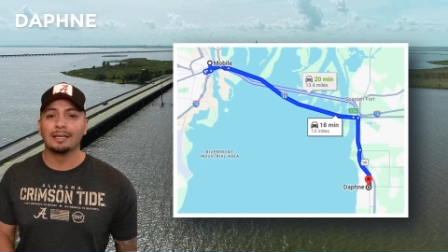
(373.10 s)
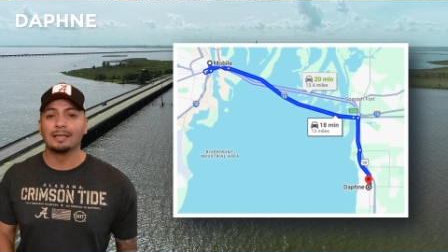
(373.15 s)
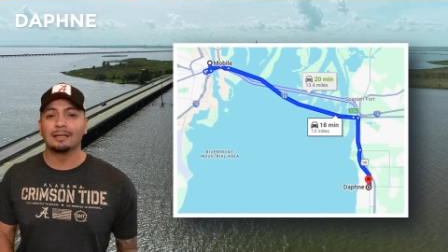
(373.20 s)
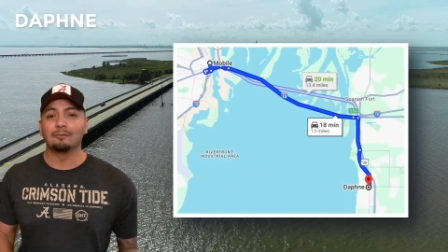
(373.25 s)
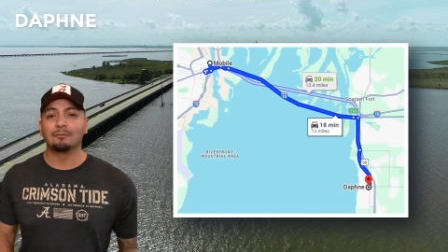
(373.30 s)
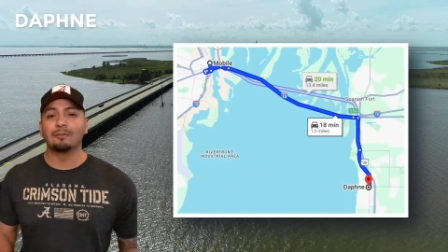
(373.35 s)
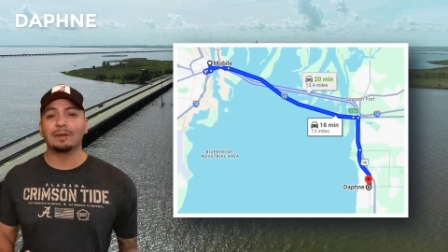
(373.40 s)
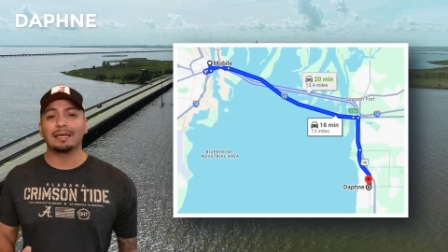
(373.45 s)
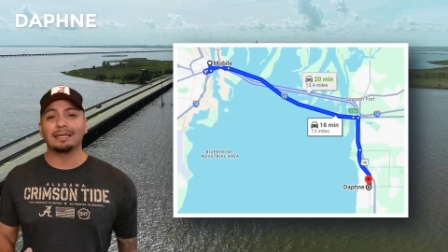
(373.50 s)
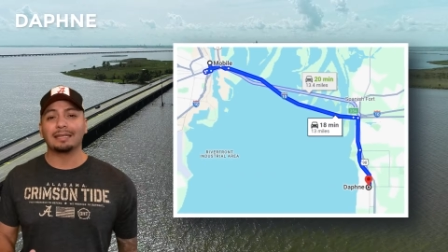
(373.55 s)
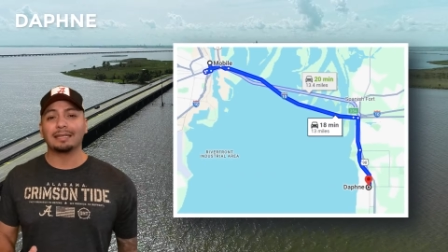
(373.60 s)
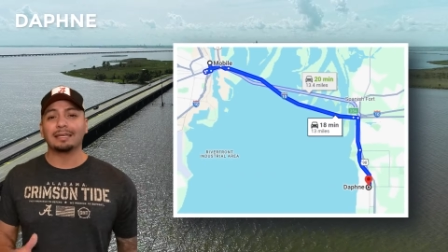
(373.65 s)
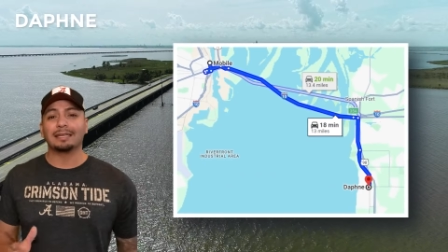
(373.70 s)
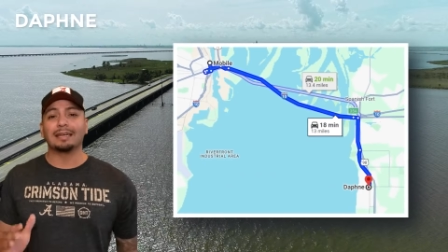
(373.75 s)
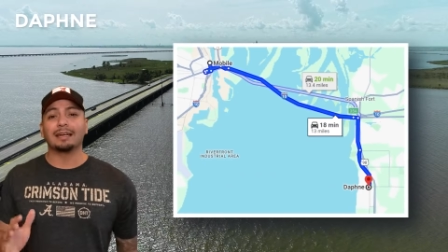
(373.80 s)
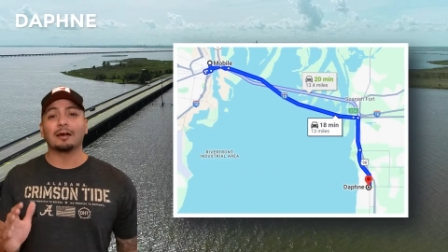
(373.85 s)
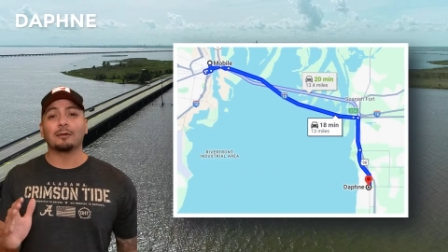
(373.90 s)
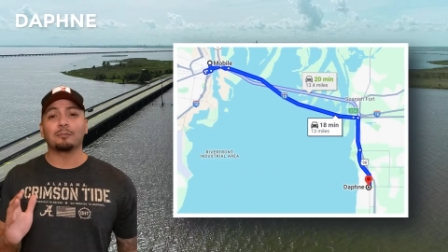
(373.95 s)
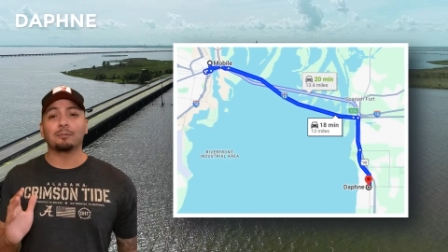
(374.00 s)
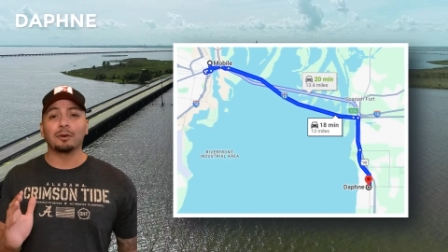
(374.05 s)
making
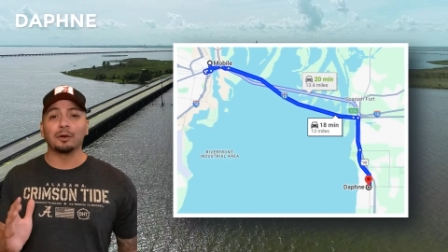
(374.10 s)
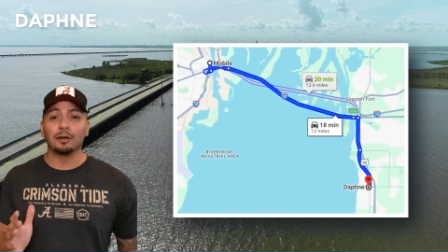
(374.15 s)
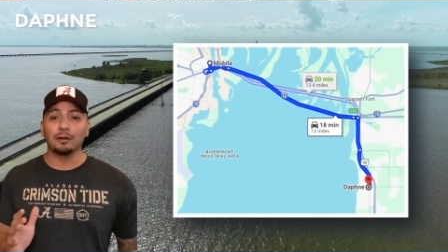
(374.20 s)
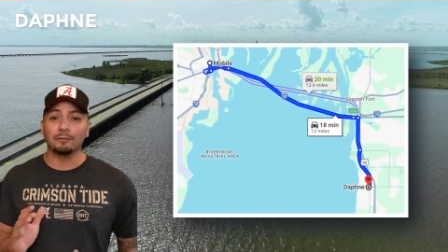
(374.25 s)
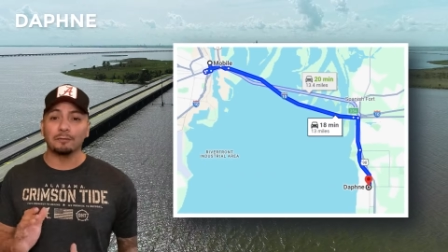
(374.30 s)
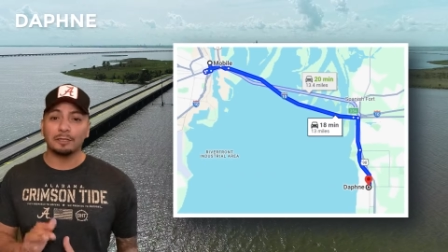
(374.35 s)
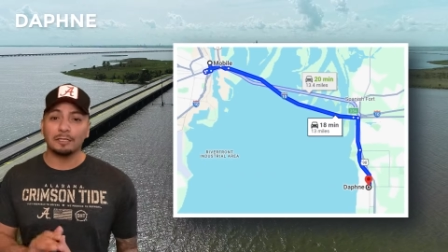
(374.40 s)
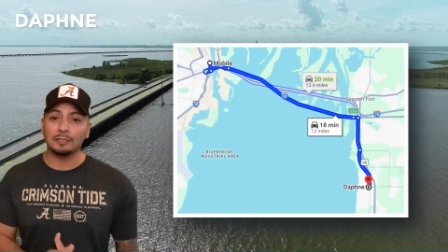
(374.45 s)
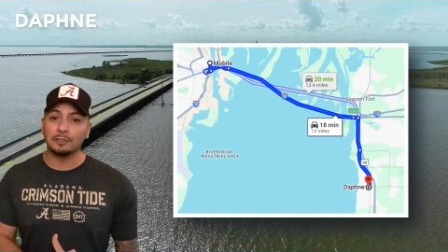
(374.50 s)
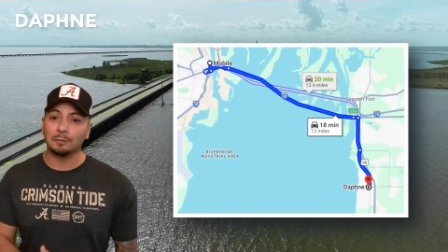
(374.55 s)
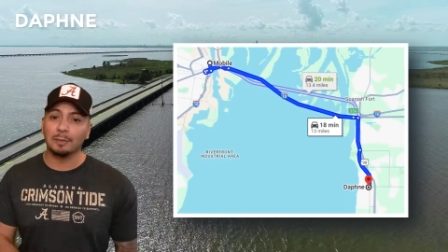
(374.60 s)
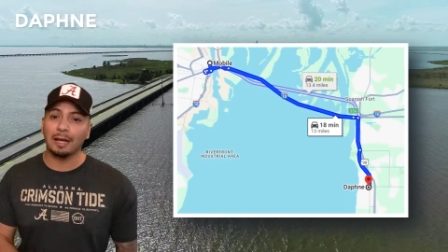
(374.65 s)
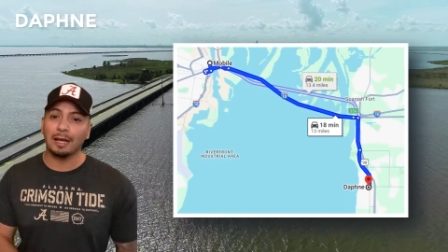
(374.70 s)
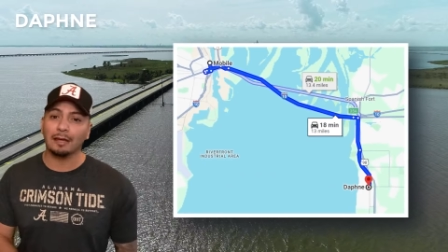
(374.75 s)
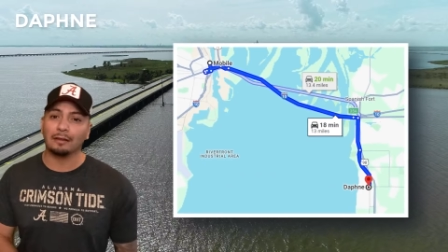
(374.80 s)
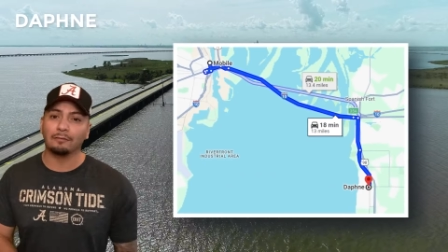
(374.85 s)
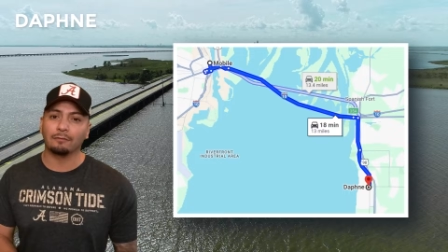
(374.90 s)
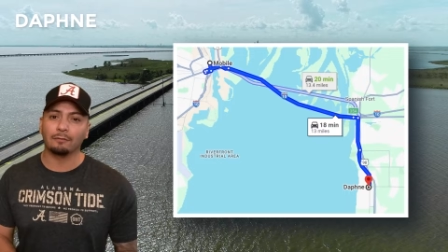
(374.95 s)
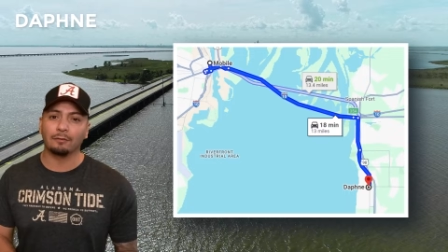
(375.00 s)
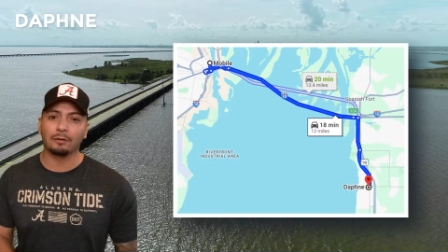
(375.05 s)
it a perfect
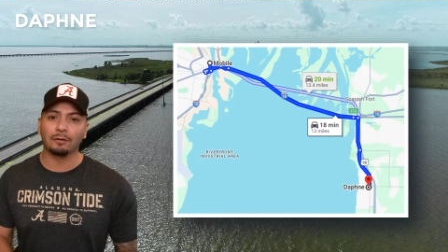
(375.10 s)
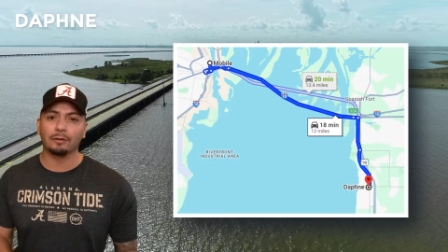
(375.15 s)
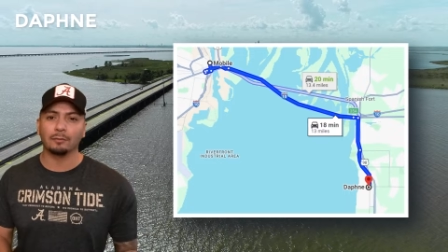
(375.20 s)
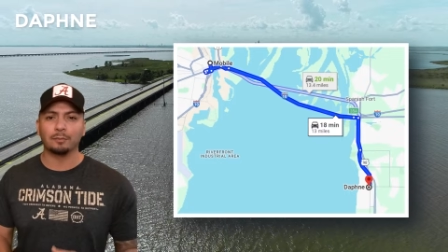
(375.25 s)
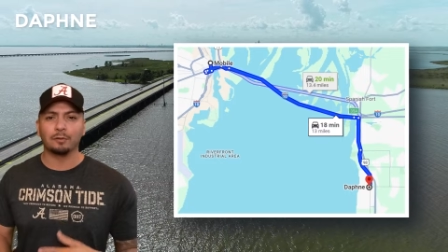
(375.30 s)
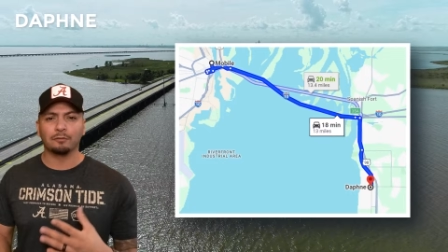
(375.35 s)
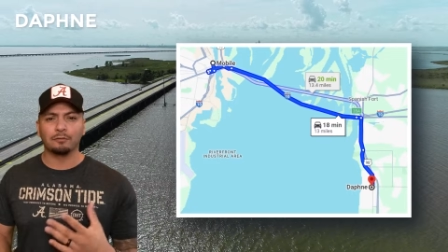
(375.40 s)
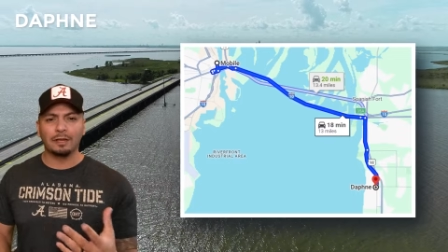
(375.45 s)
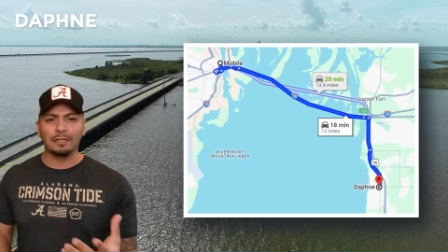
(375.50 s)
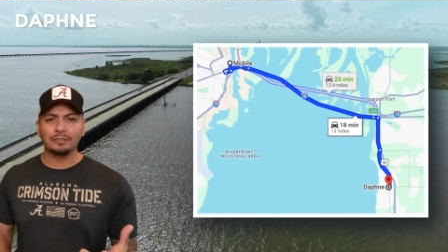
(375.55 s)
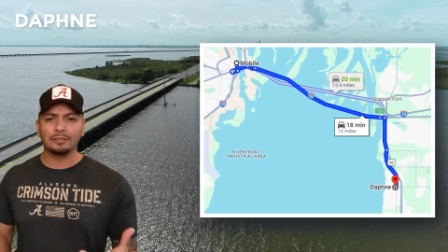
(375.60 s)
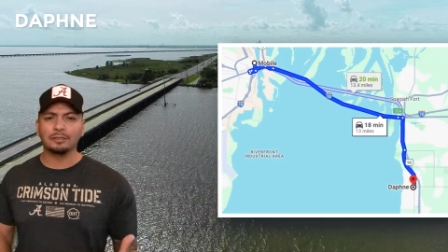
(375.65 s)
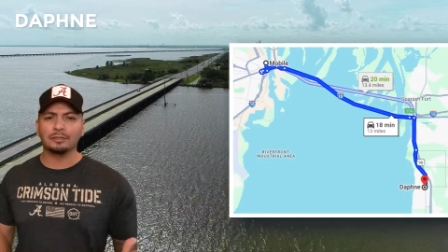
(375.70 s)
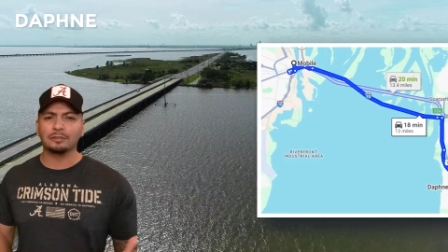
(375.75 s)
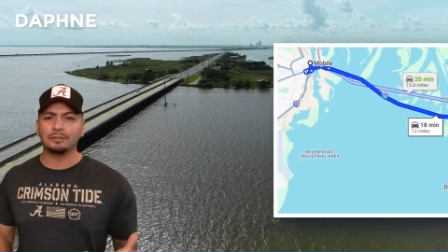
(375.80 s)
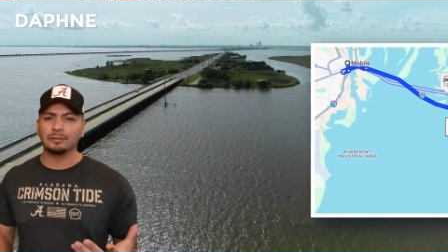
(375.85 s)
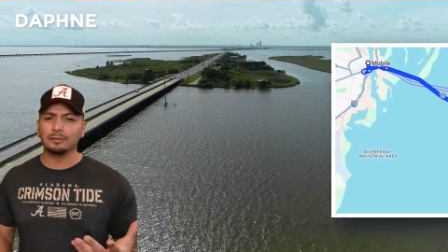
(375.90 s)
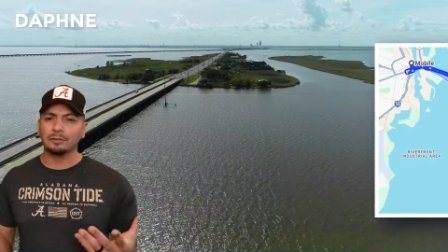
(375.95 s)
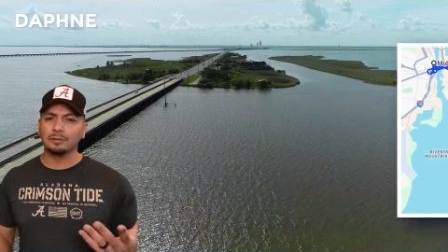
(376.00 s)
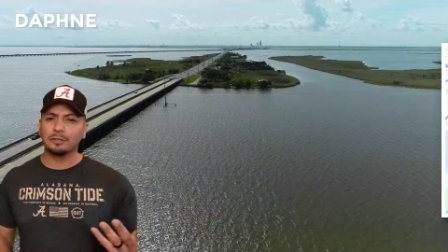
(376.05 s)
spot for
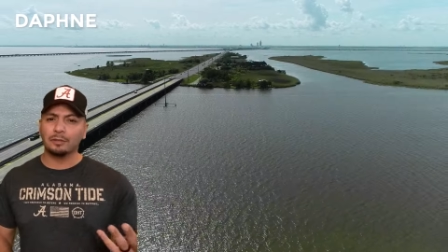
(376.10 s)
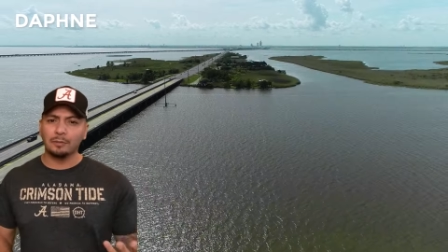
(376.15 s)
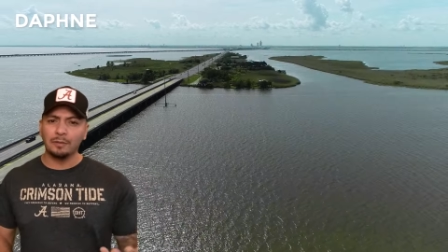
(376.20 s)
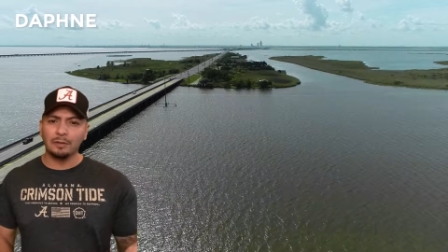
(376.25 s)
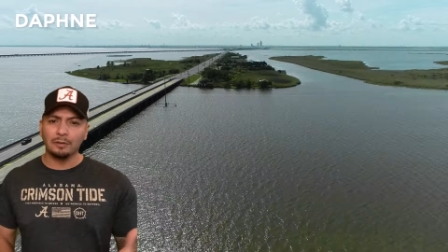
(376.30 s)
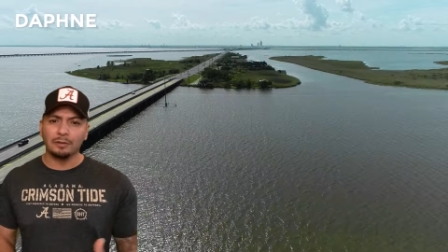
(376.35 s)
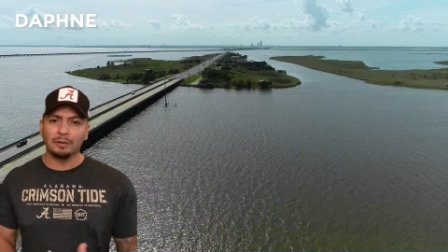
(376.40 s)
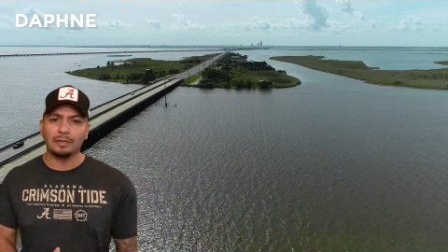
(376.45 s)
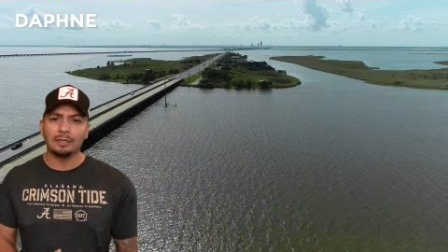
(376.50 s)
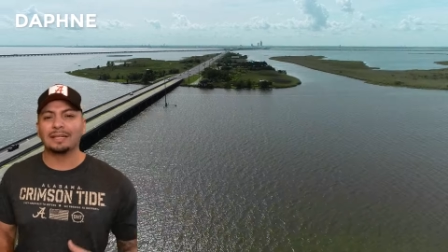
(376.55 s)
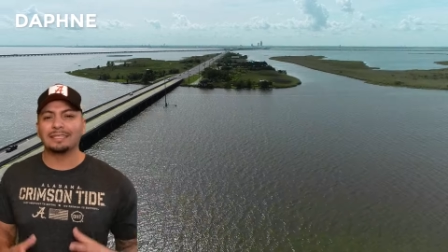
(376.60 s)
professionals who commute.